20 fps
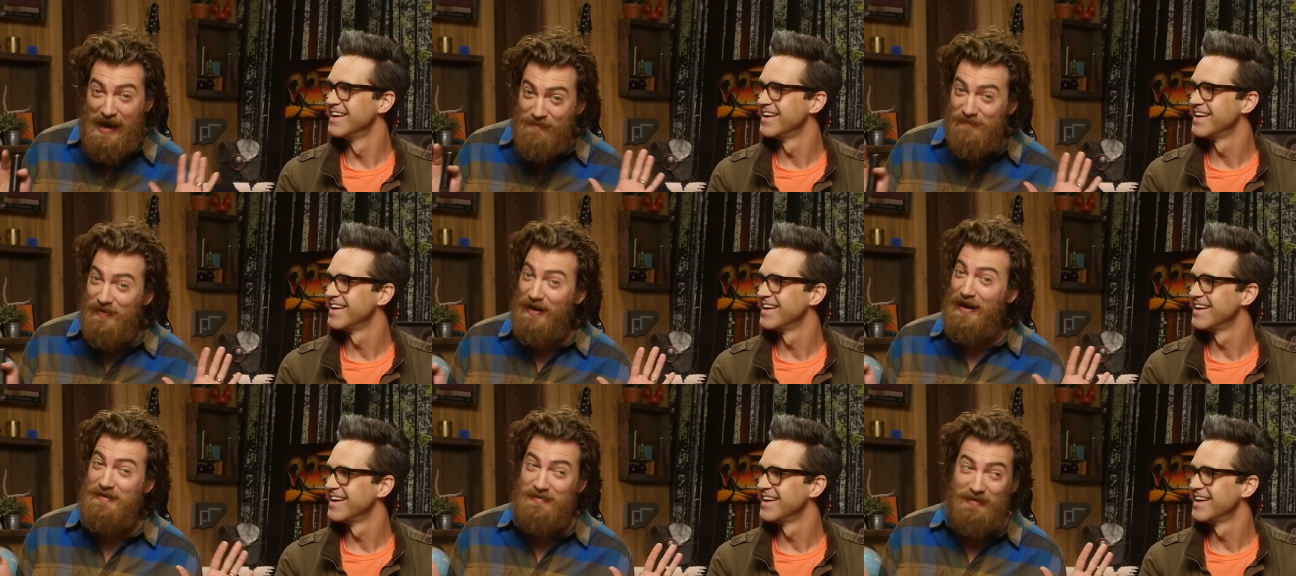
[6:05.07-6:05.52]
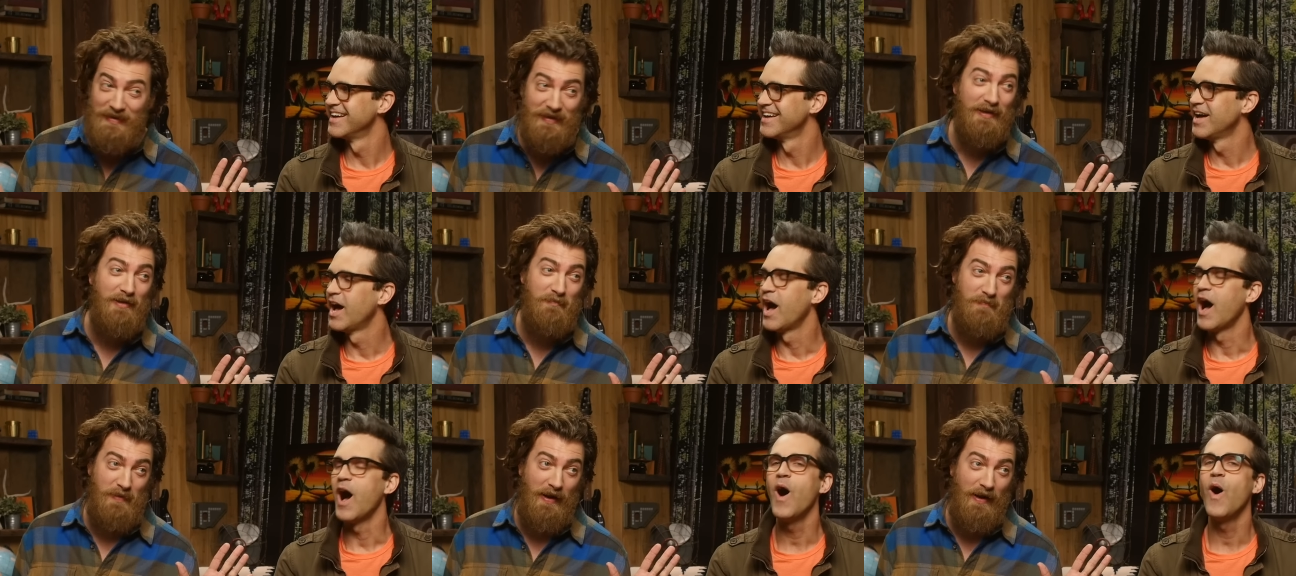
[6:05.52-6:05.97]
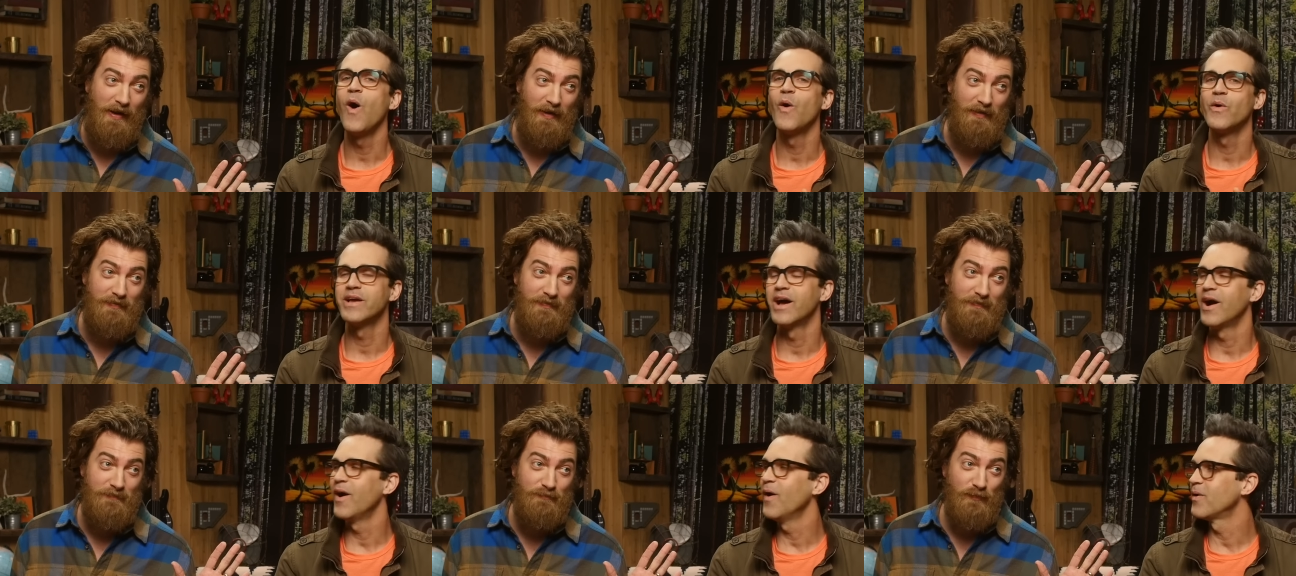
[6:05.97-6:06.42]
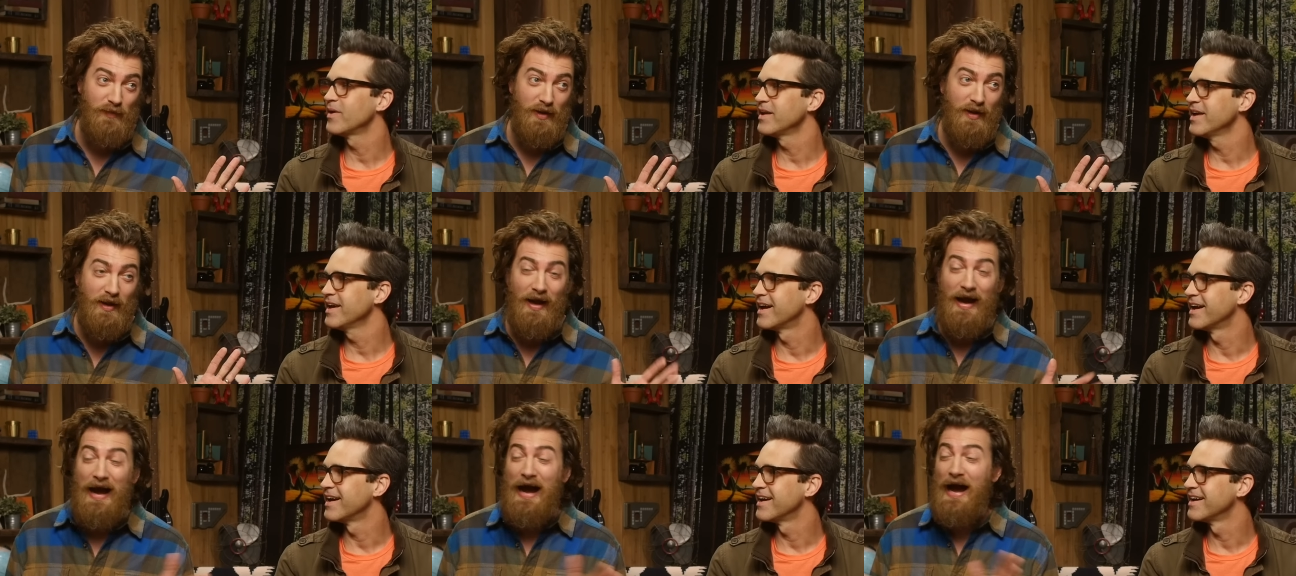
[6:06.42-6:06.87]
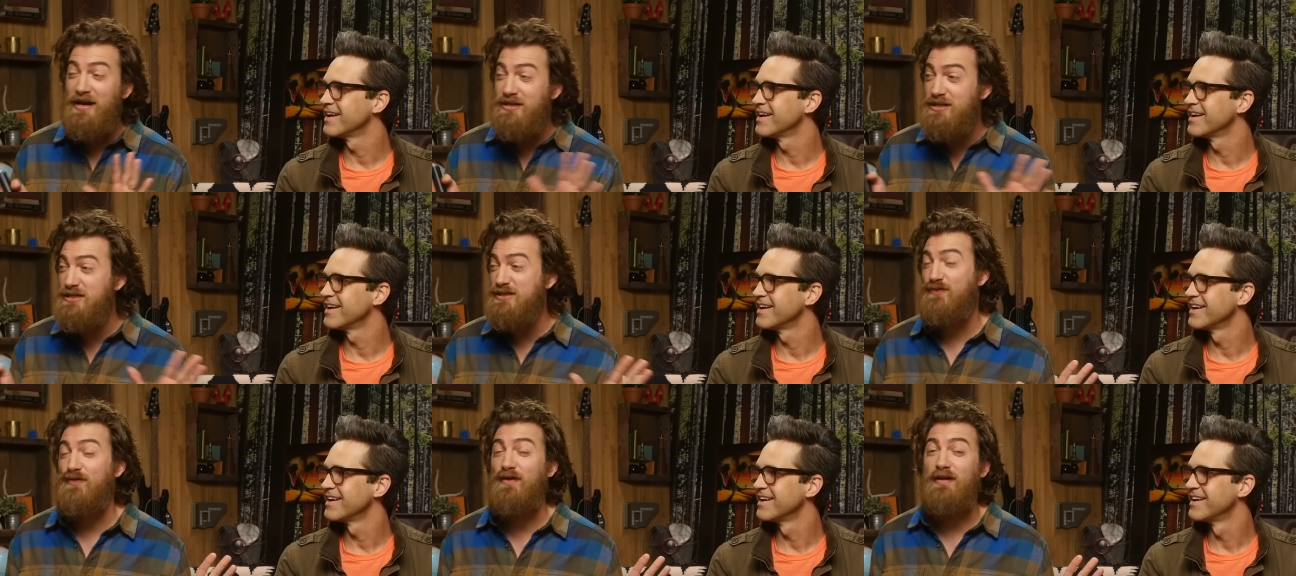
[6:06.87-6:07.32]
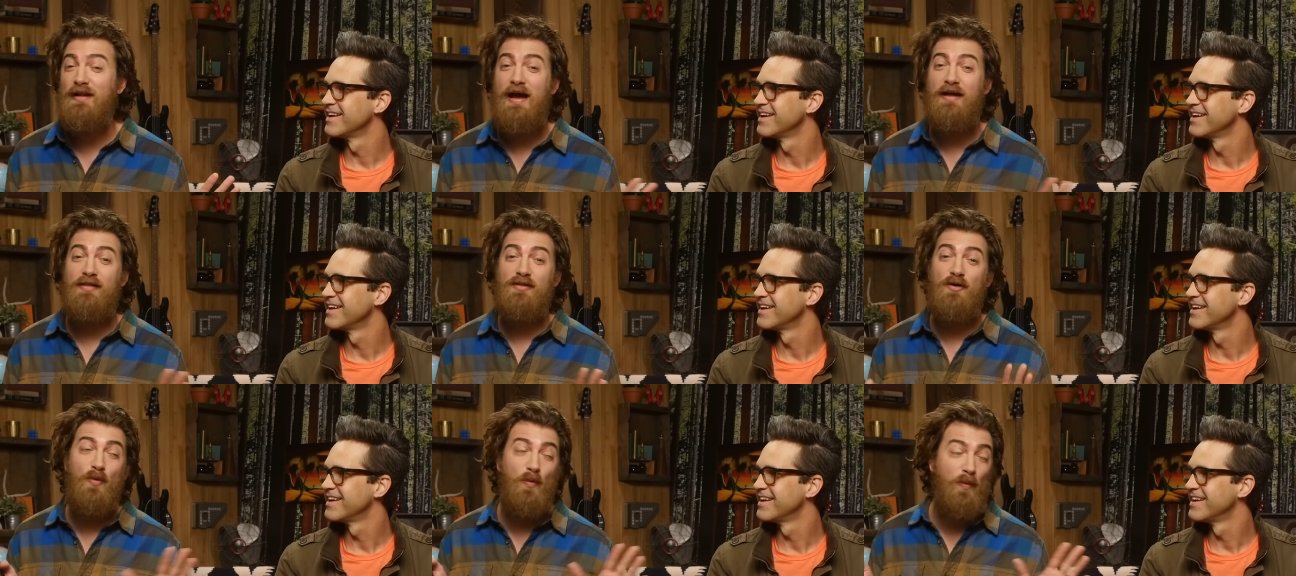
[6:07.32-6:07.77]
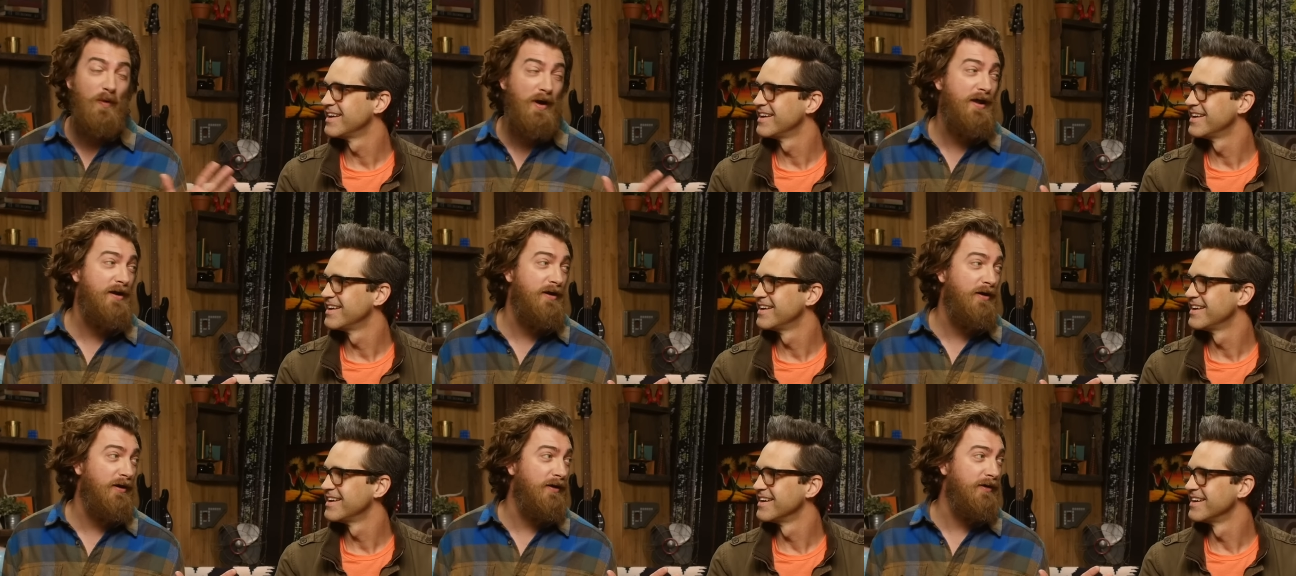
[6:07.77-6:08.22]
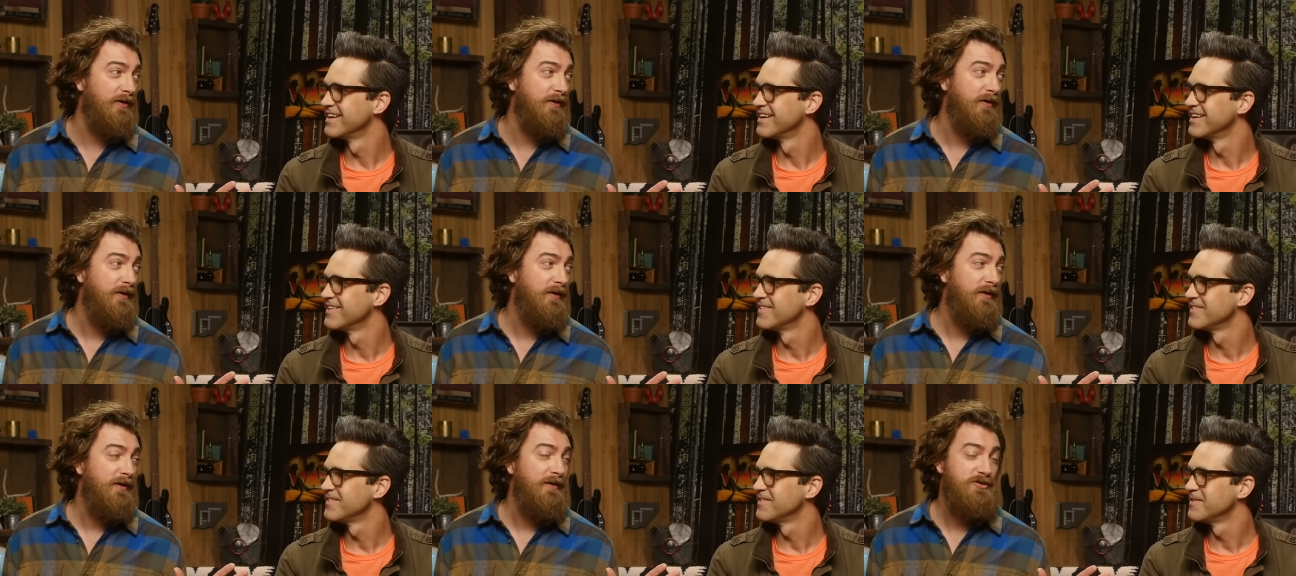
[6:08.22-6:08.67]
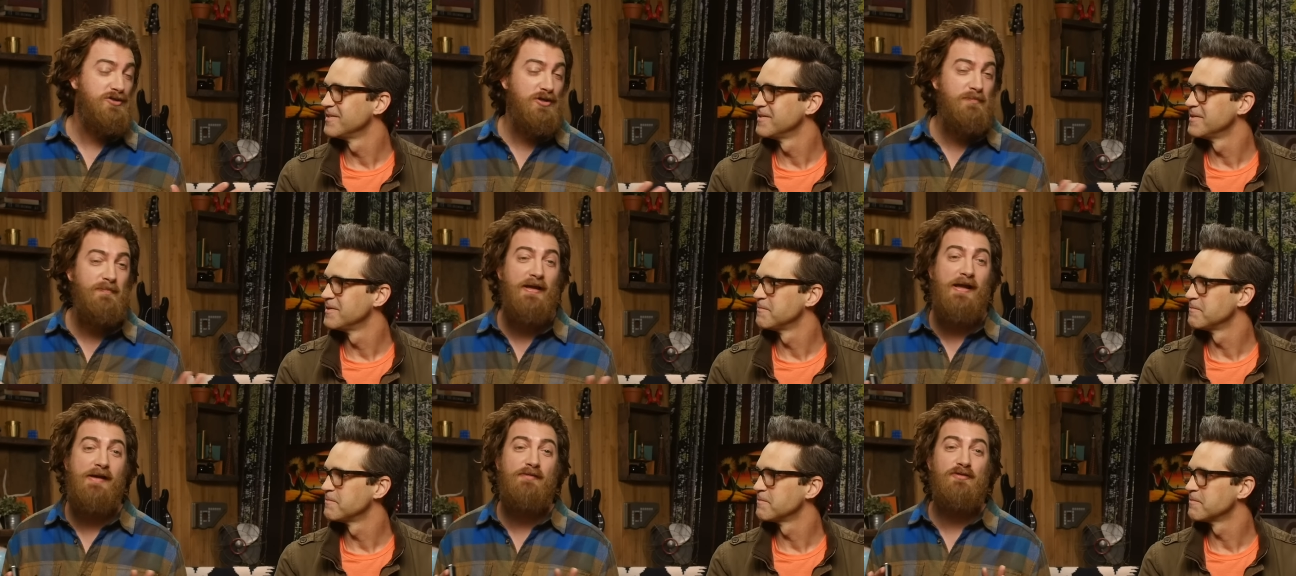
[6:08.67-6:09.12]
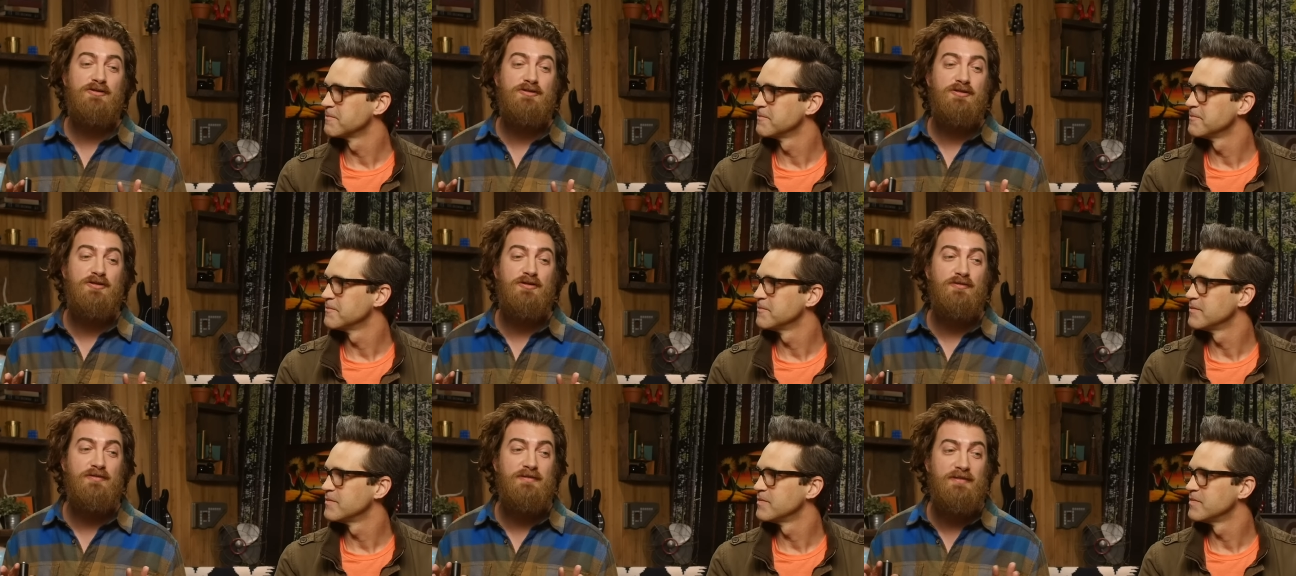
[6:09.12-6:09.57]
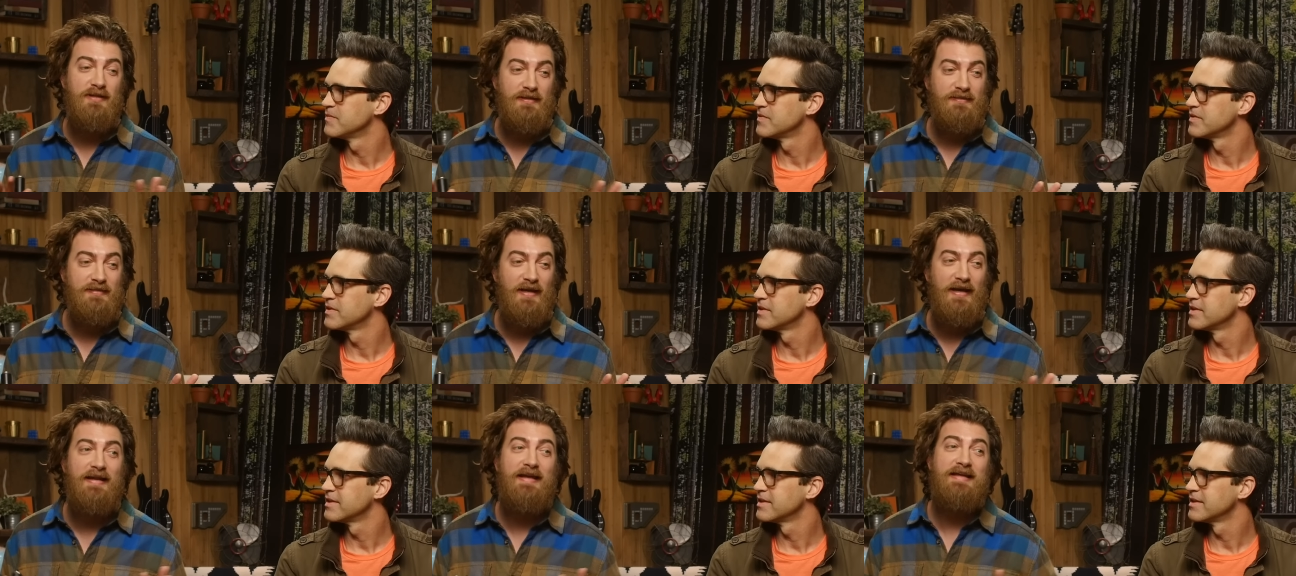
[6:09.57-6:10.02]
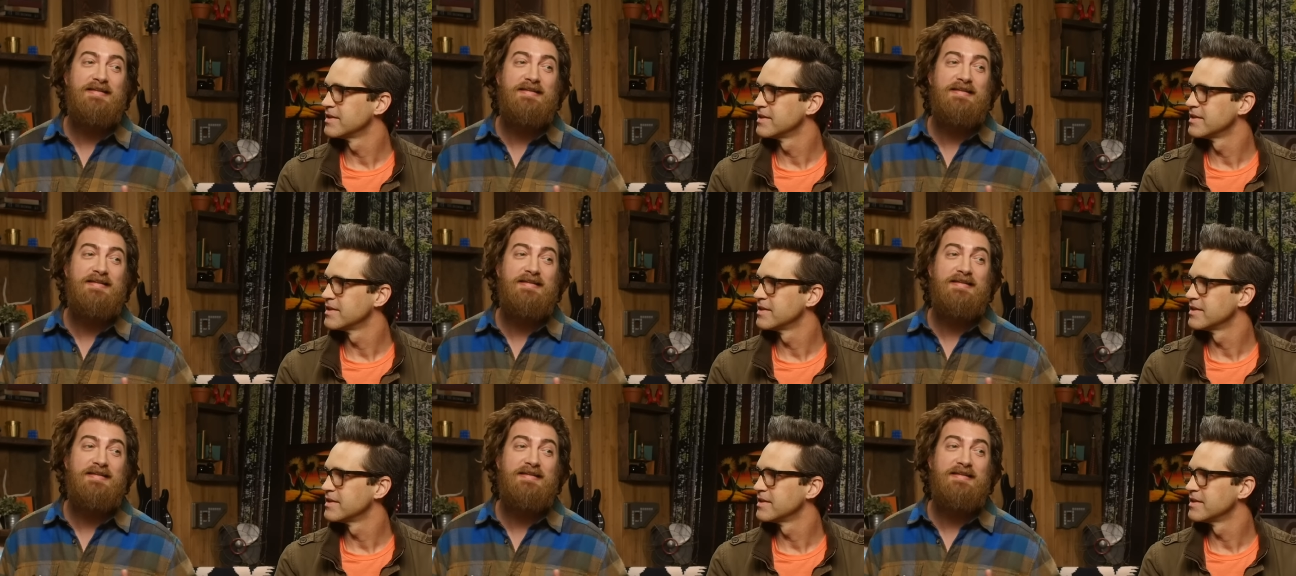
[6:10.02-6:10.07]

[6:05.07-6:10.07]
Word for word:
Speaker 1: have an idea about. Oh, oh yeah. I just feel like the winner should be able to dictate